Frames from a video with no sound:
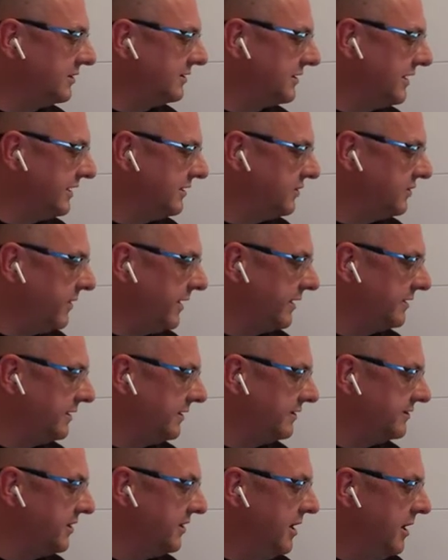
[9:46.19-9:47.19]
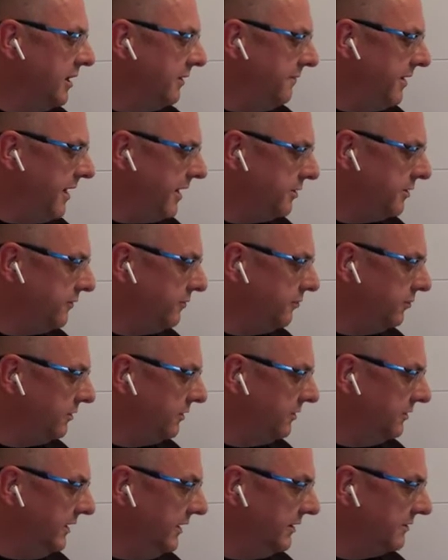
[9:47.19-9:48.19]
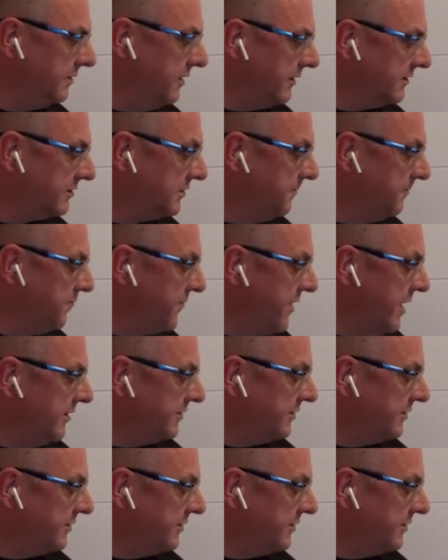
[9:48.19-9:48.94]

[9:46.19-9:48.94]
SuccessFactors where you would need this.